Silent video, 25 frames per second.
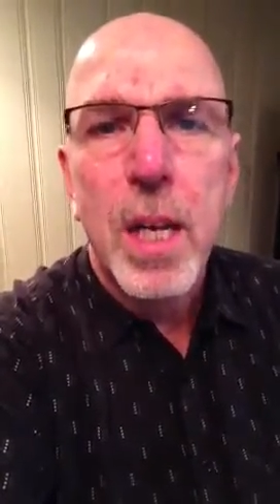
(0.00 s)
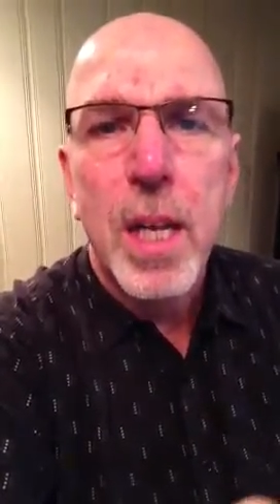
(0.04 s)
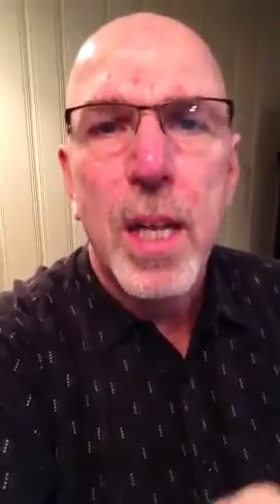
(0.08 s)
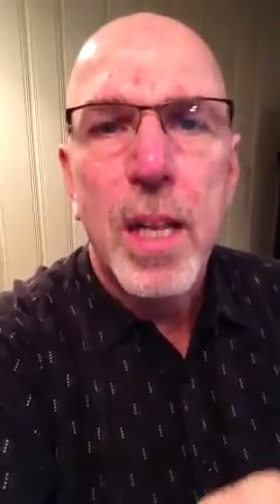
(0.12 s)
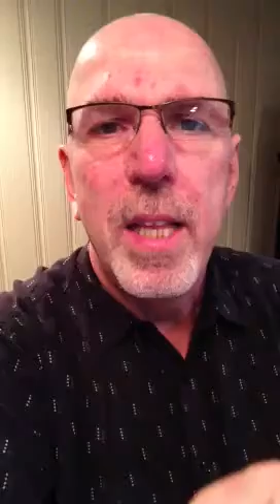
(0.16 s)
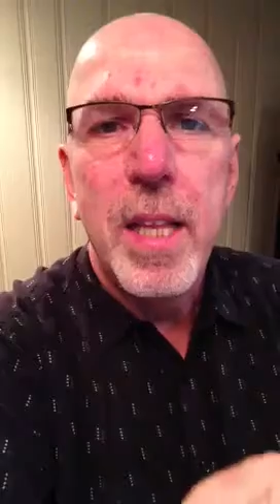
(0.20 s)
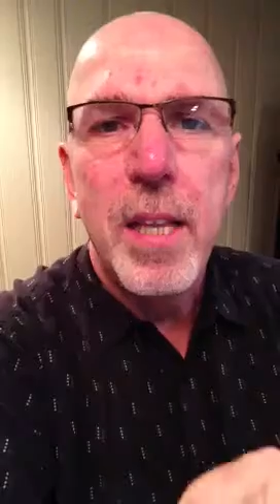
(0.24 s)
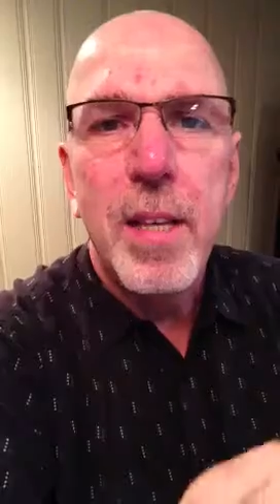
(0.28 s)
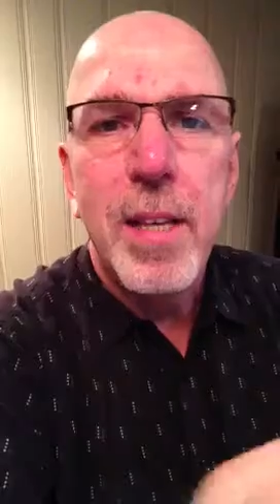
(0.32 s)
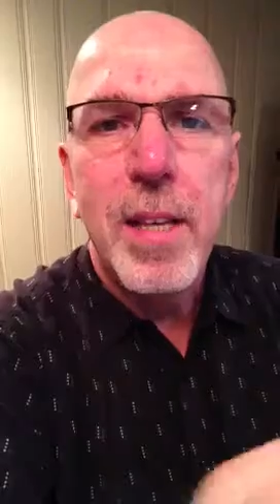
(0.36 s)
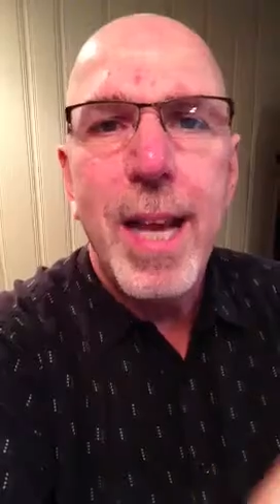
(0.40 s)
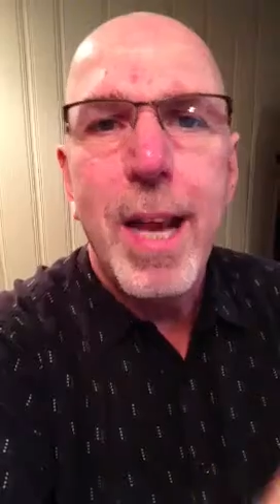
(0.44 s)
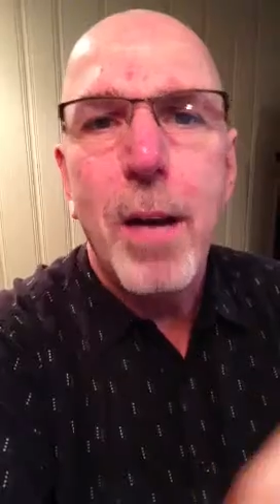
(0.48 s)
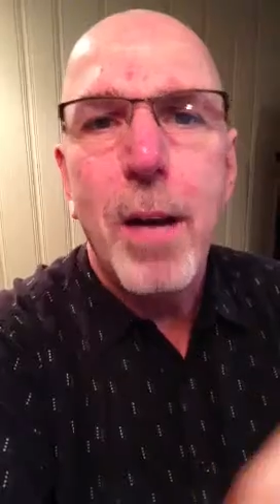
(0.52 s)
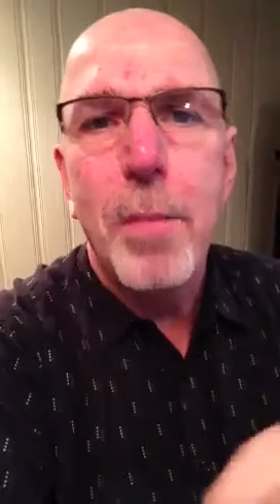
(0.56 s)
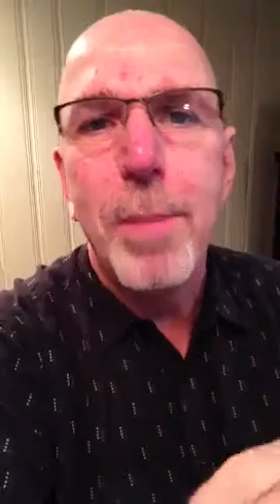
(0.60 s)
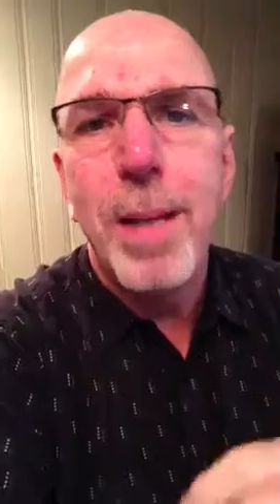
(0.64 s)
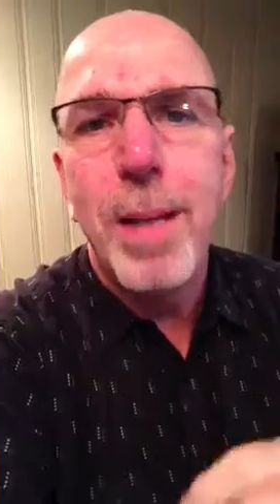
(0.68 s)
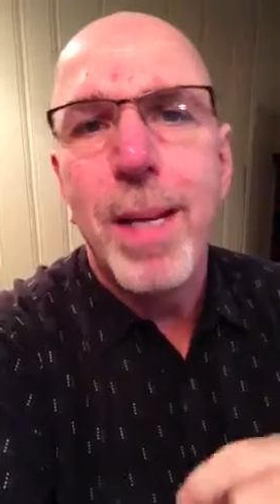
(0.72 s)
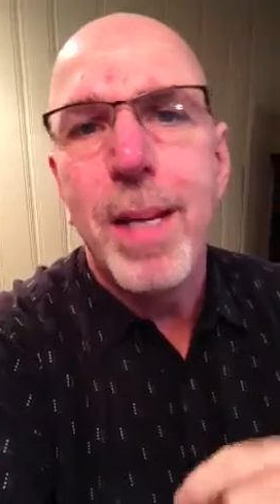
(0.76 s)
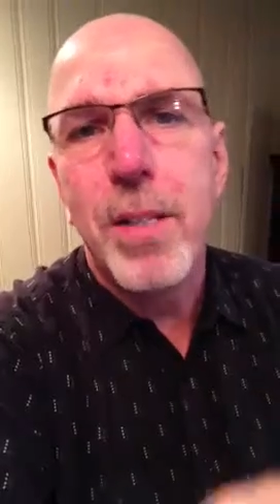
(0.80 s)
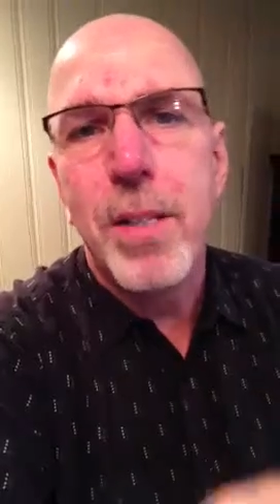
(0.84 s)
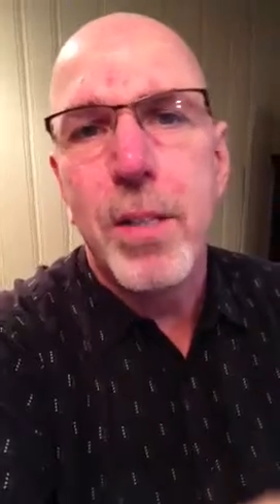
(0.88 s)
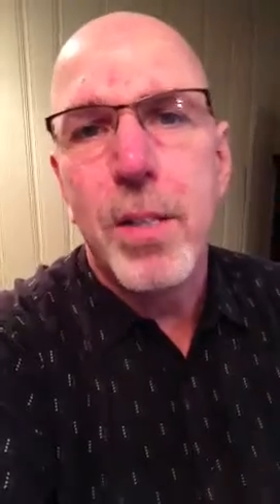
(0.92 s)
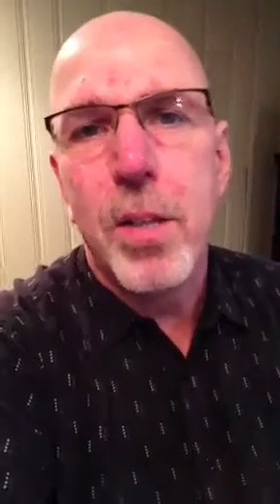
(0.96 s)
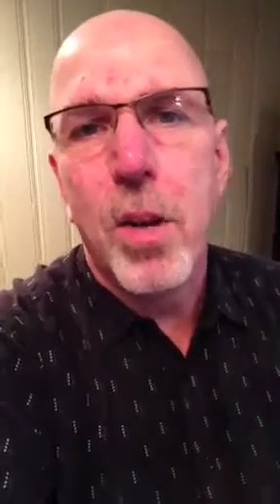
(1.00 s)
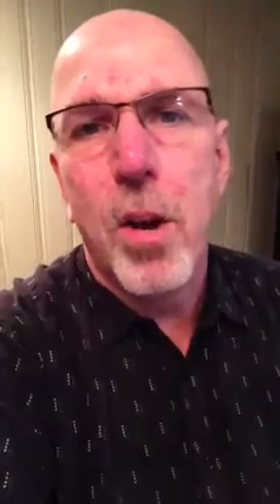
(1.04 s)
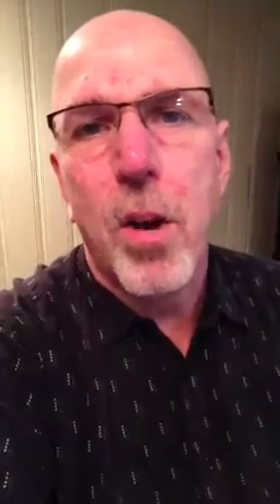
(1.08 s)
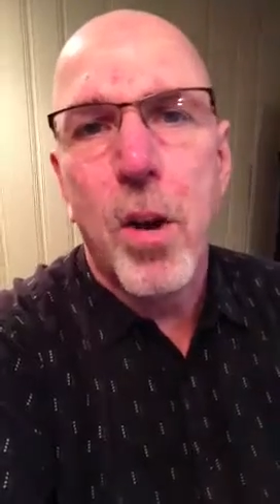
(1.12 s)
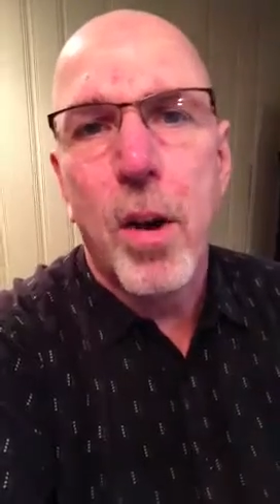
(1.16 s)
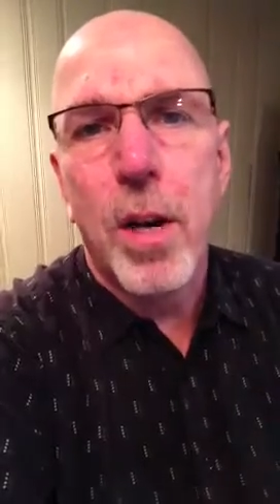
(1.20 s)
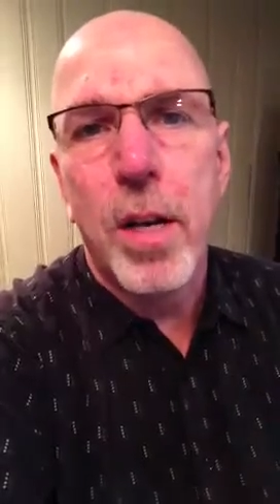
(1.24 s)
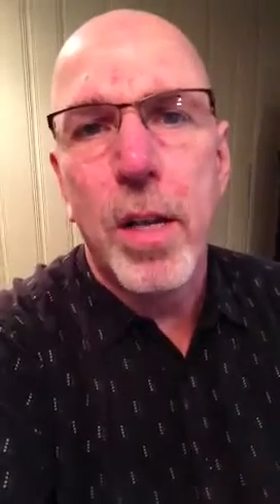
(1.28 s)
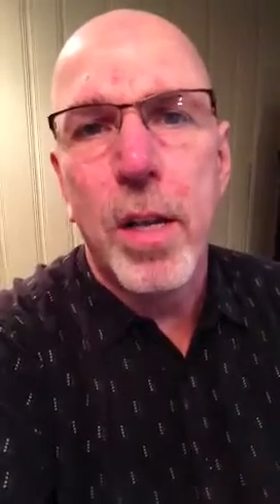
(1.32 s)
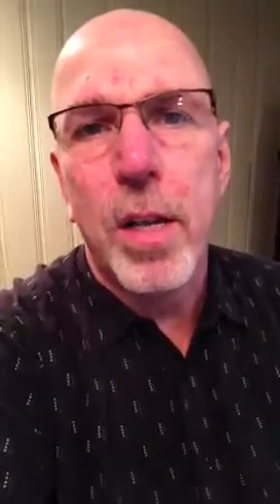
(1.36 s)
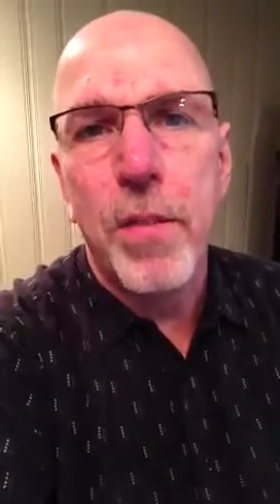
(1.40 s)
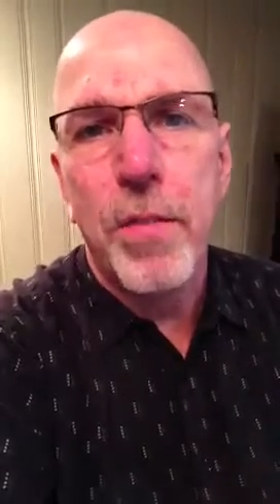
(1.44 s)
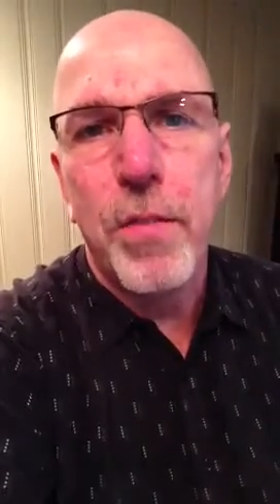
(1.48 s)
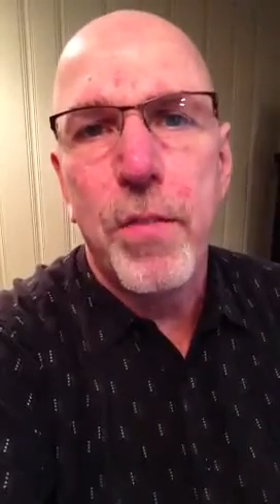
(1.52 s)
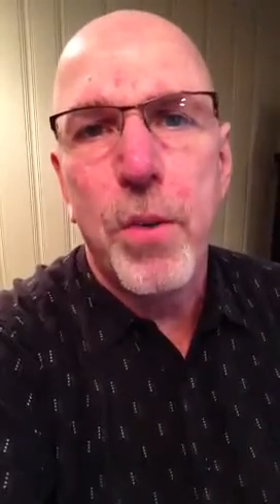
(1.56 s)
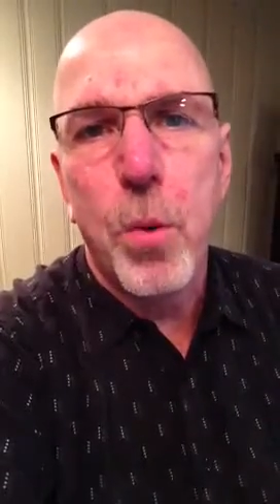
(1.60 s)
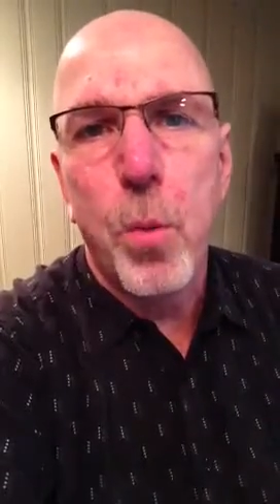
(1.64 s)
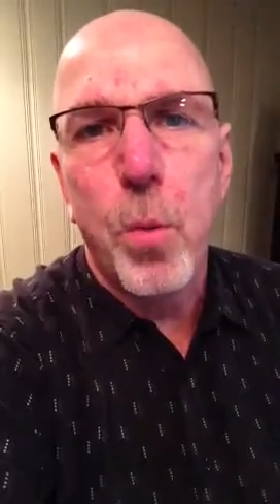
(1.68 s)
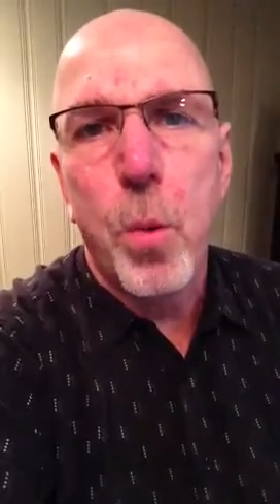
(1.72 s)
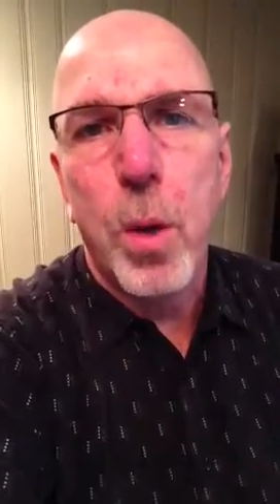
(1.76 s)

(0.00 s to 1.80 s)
they're now being targeted for